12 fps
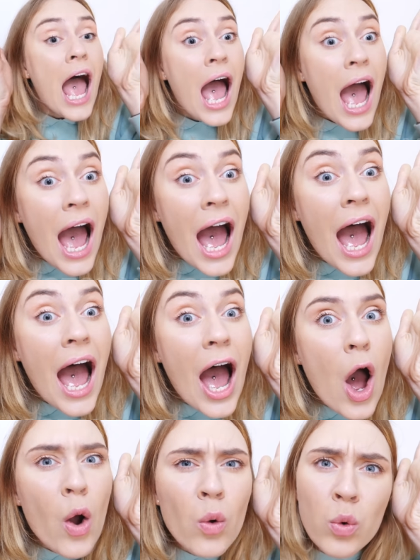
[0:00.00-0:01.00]
one
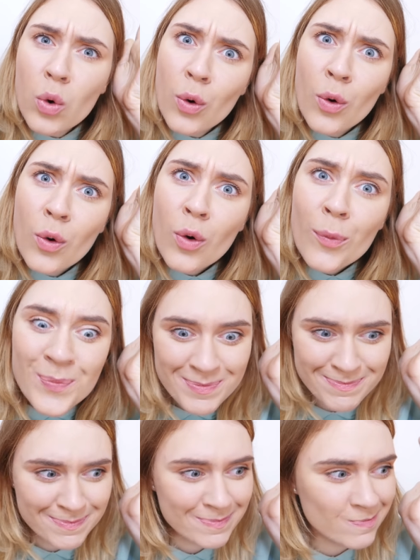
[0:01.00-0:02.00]
hundred!
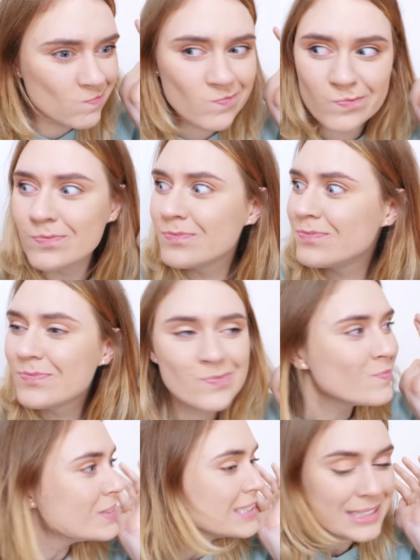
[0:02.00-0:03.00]
Huh? I wonder